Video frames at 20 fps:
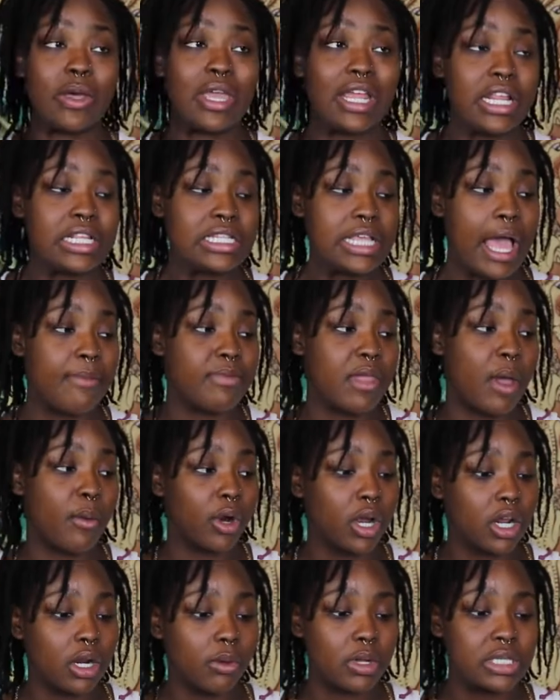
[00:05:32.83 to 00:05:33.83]
So anytime
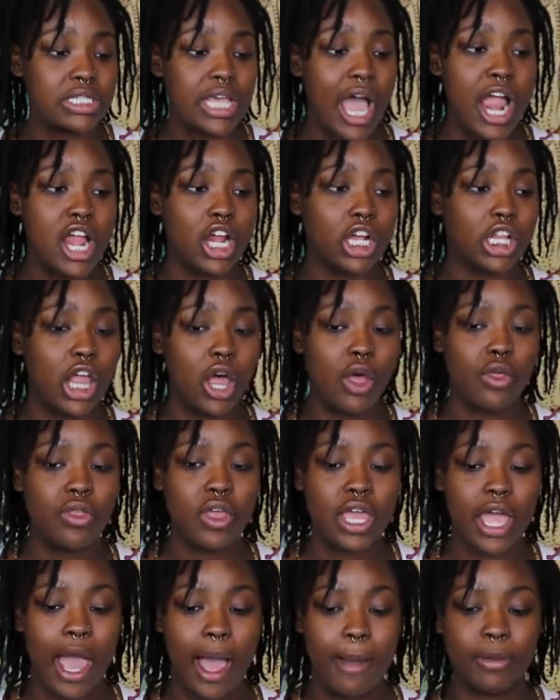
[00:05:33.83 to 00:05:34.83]
that we're gonna retire
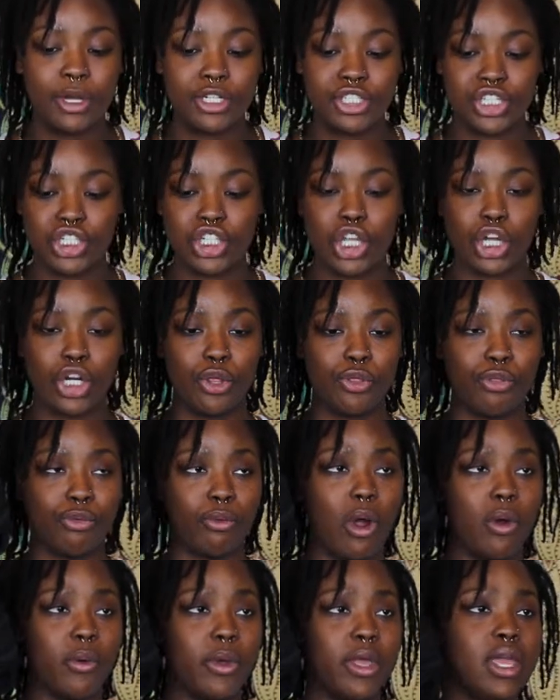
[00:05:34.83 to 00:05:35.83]
clothing, I'm just gonna
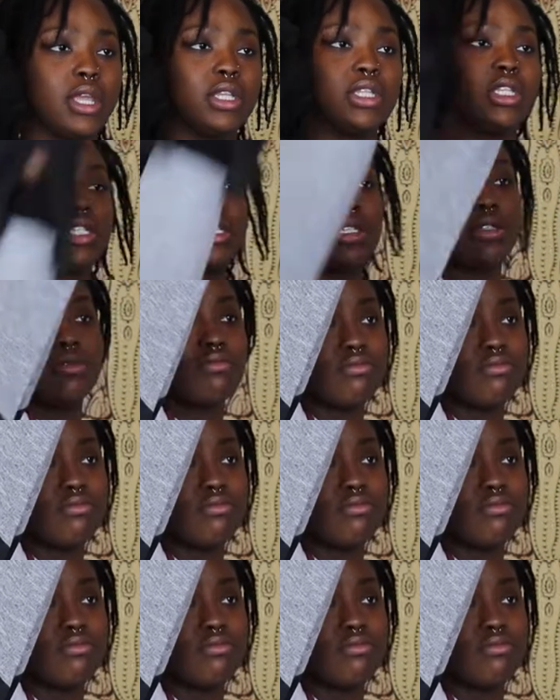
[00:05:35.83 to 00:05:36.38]
throw it,